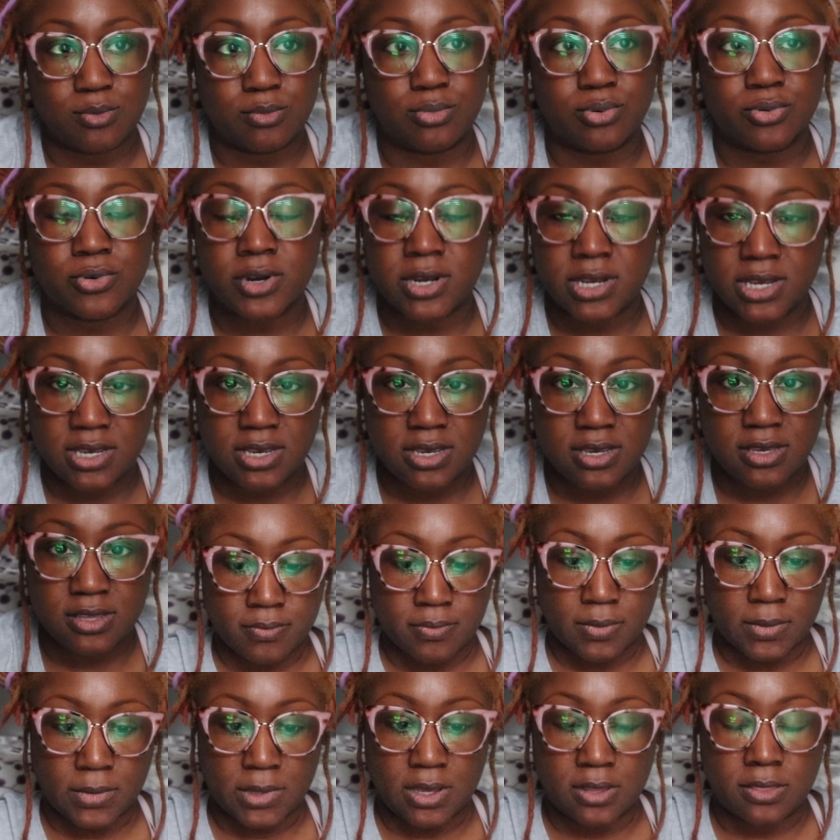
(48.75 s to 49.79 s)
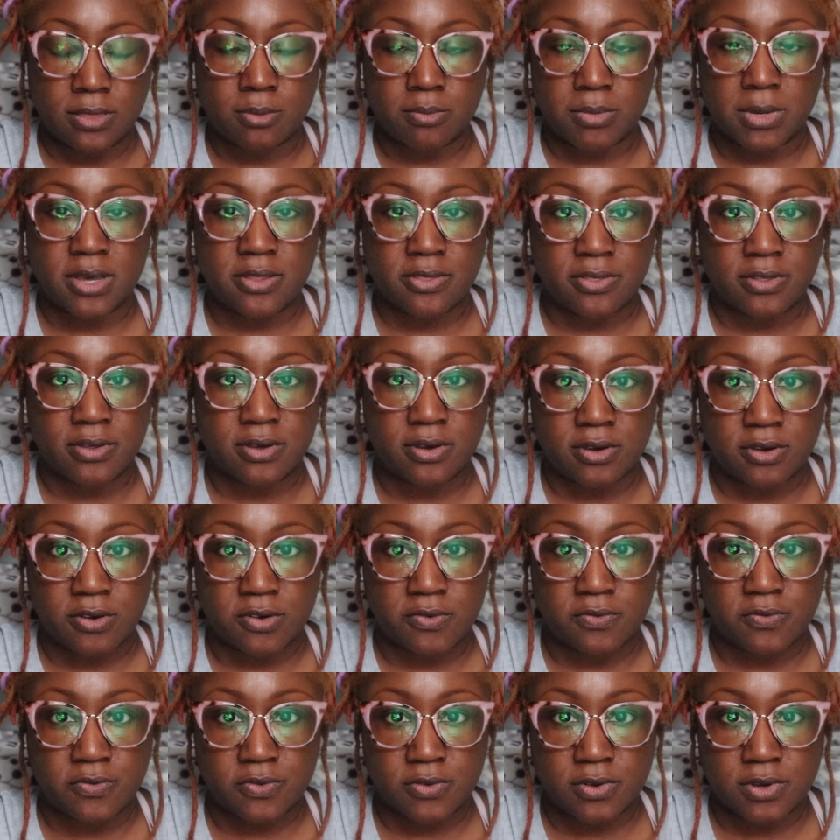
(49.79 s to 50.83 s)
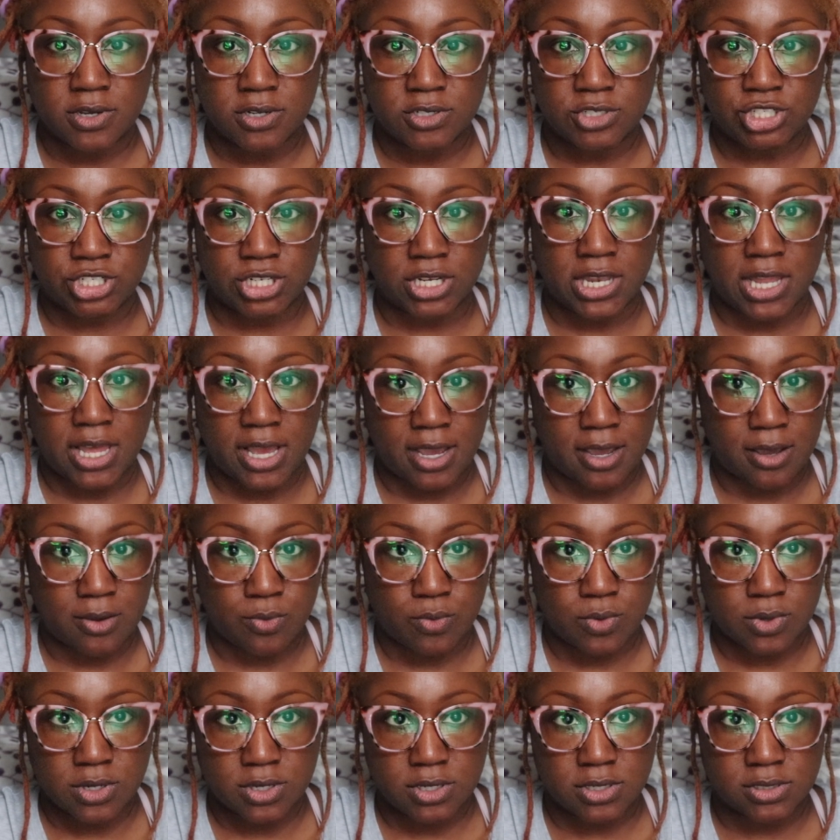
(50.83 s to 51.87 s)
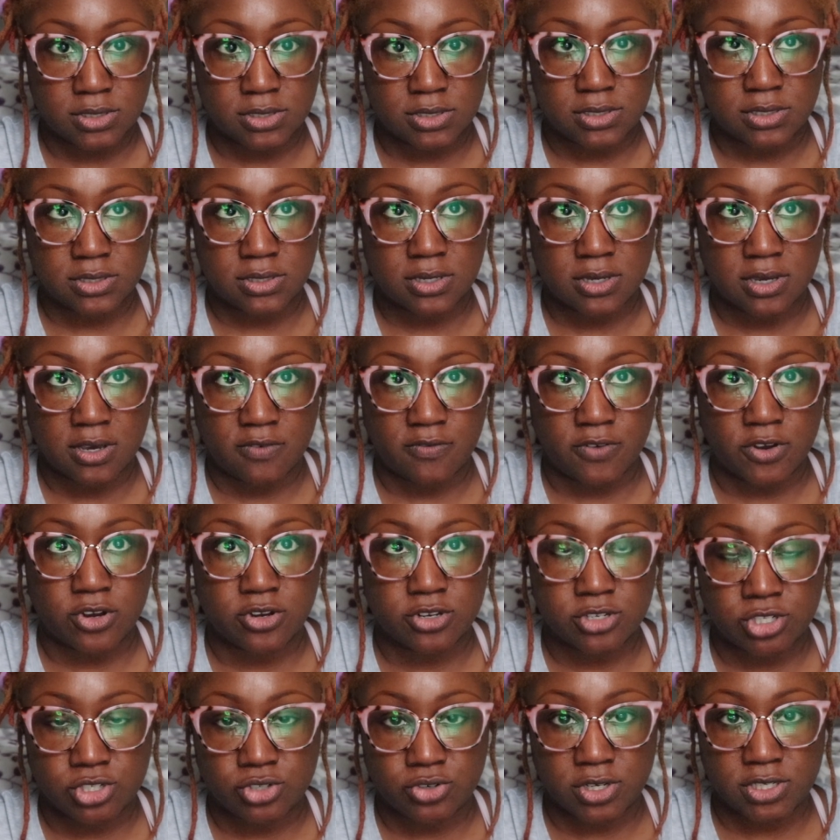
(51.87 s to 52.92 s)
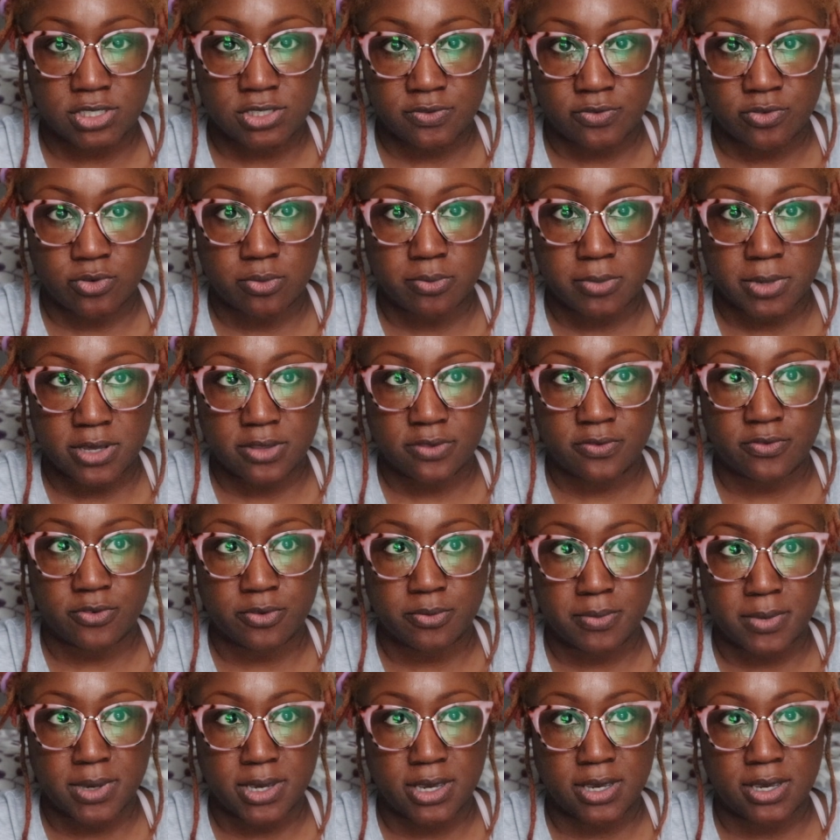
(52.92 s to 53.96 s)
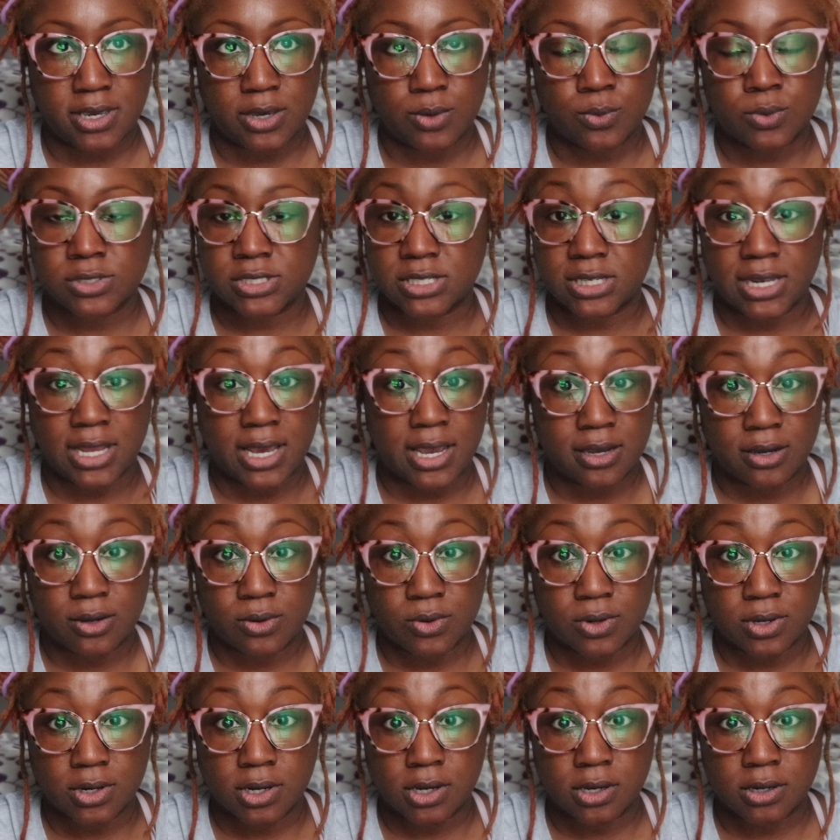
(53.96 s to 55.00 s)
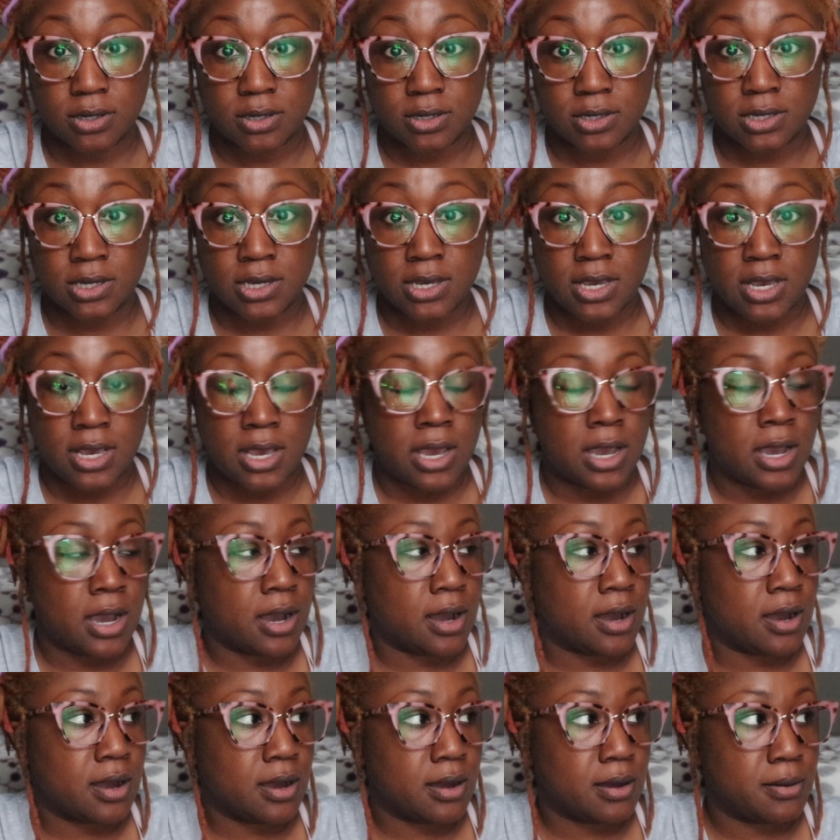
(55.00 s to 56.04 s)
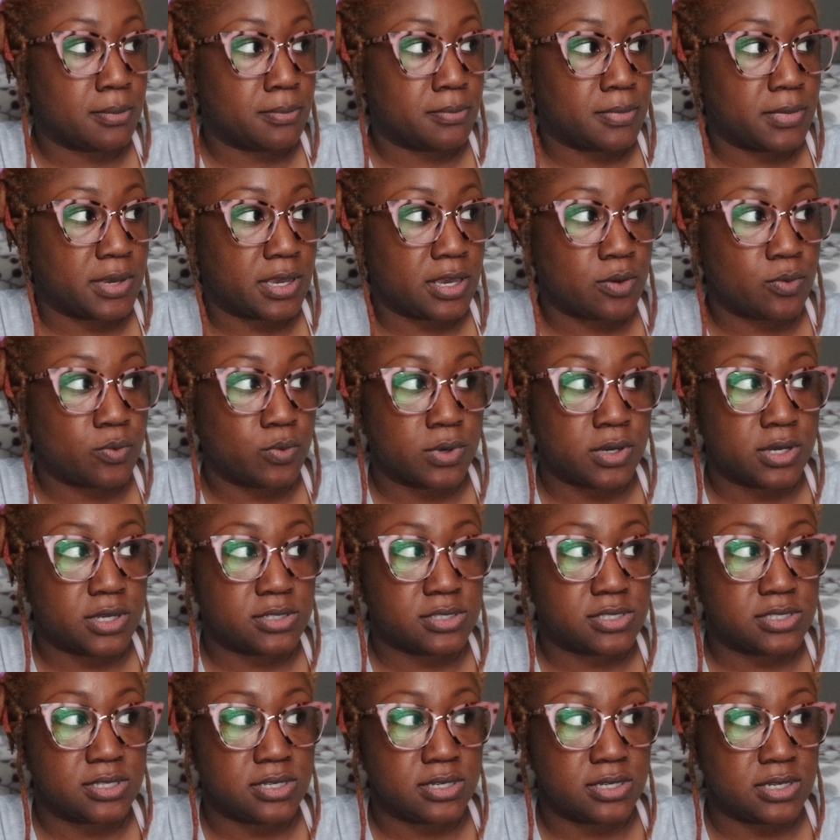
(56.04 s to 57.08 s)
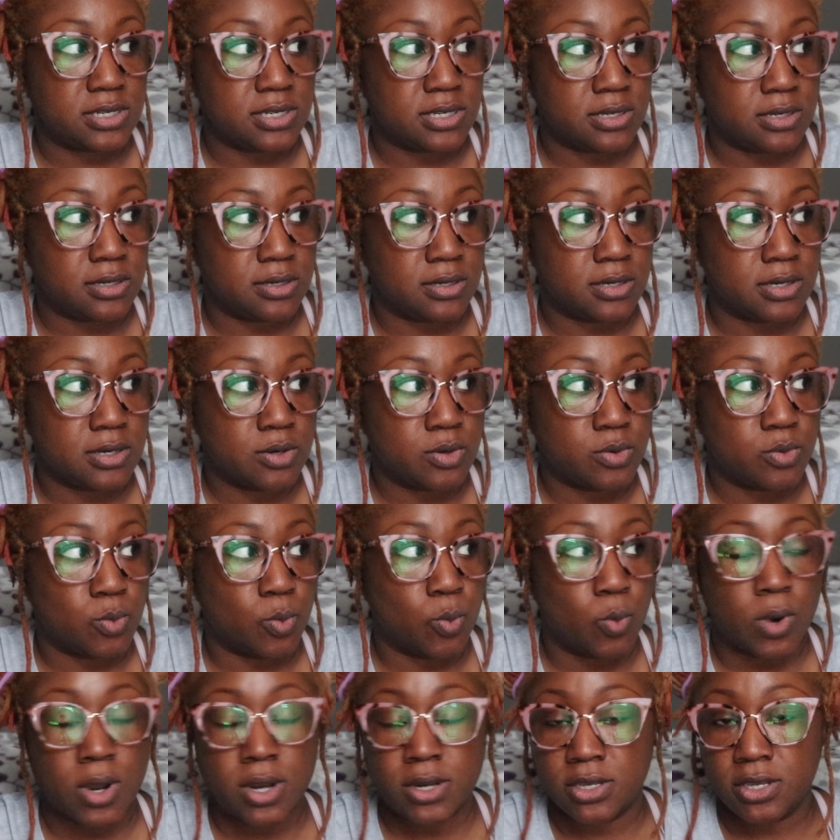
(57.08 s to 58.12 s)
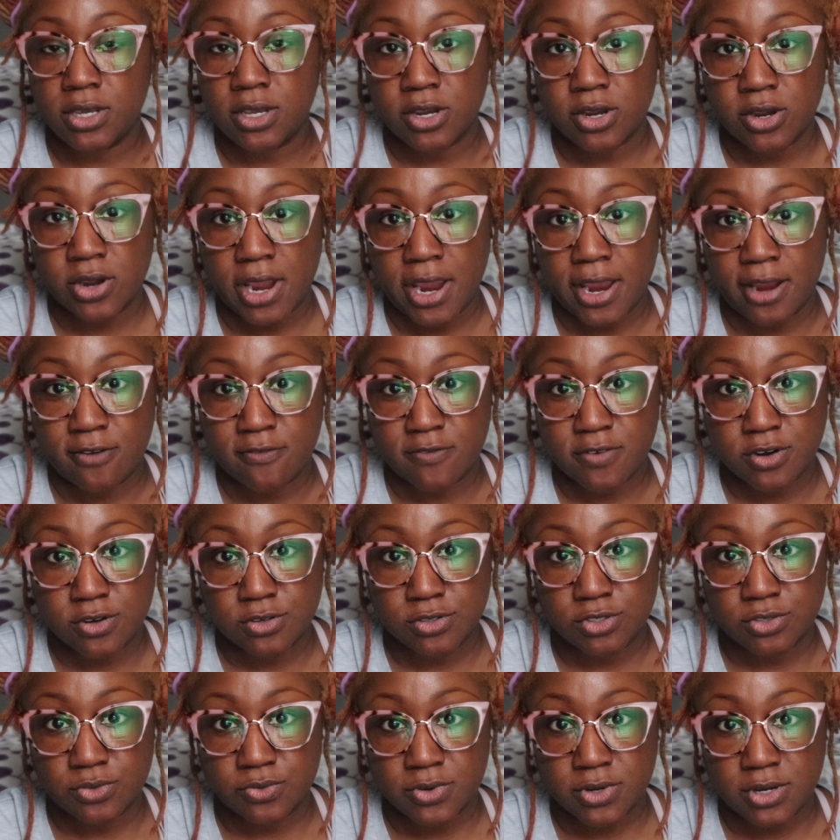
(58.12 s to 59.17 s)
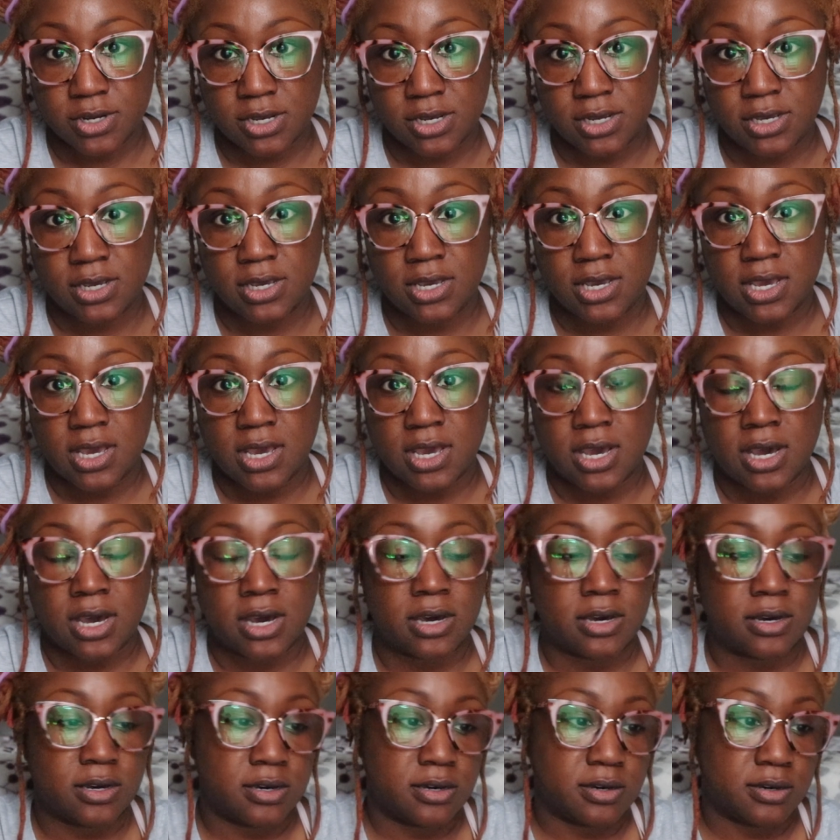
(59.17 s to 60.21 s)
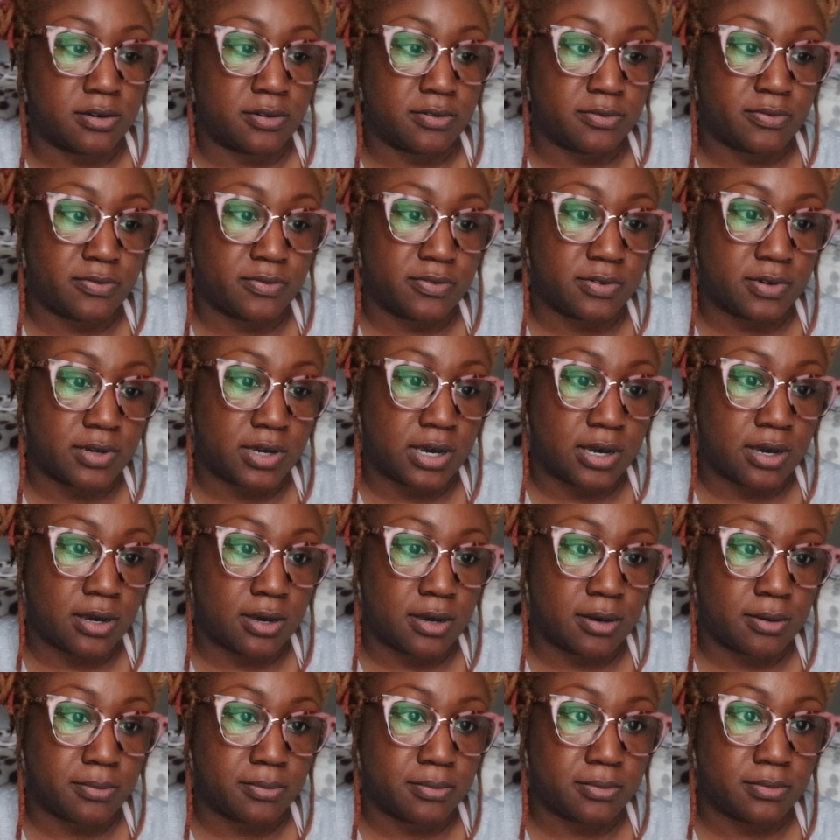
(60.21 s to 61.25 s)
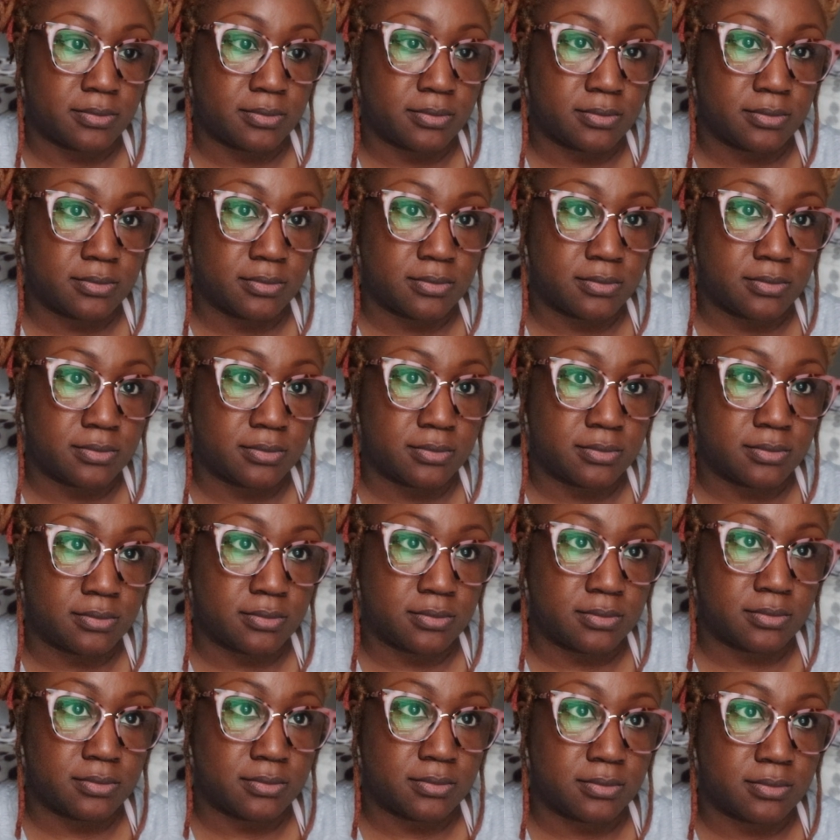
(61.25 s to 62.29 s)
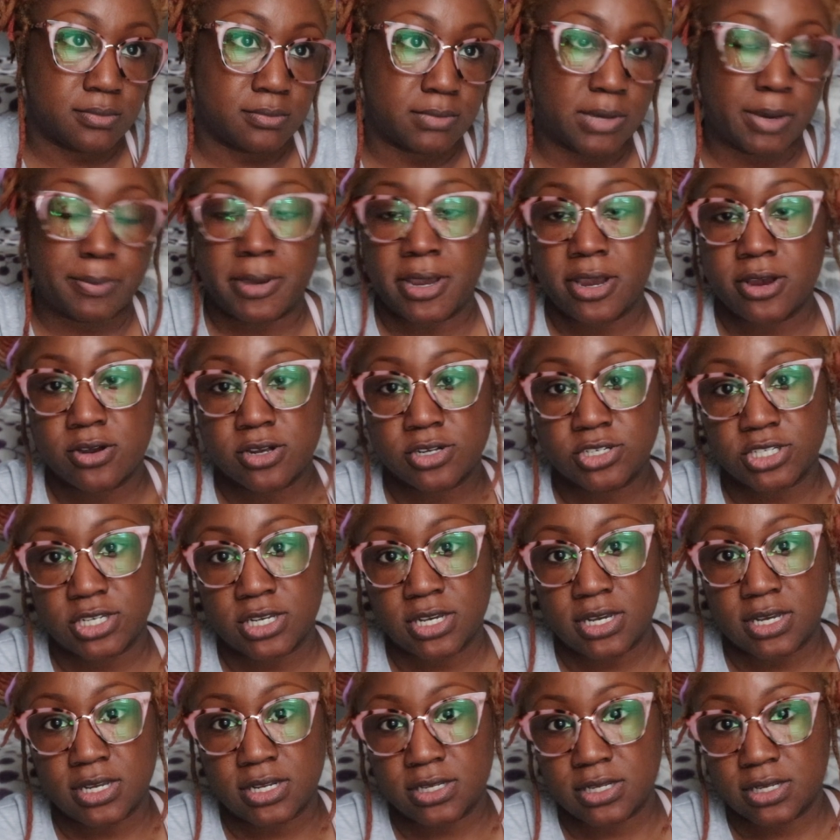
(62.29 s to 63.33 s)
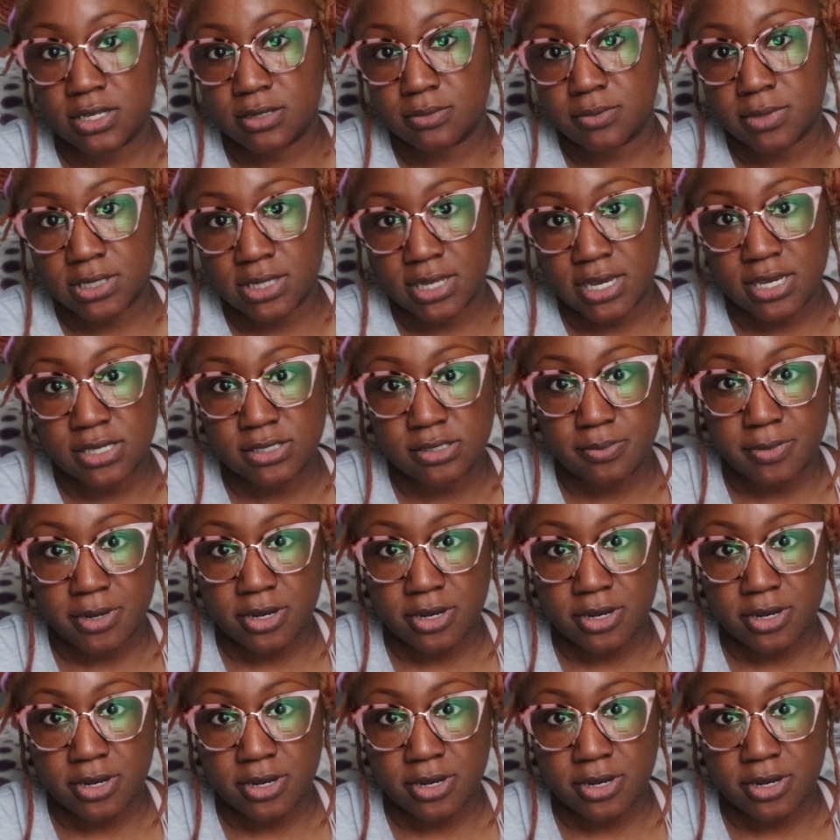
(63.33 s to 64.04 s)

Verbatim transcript: breathe. The month of July was a very stressful month for me. It was a lot going on. Um, it was the one year anniversary of um, my marriage ending, my last